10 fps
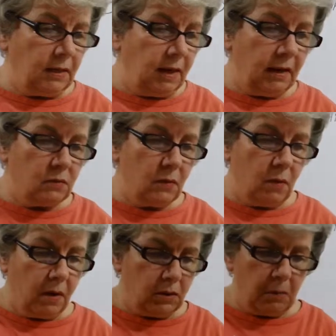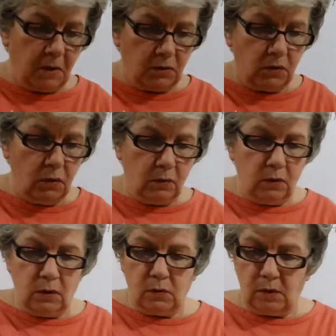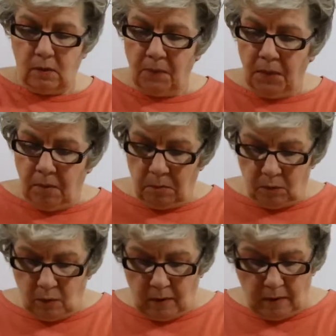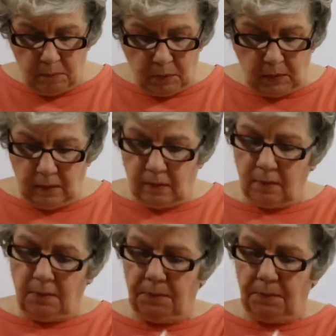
It has no hot spots and you can use it. Before I put it in,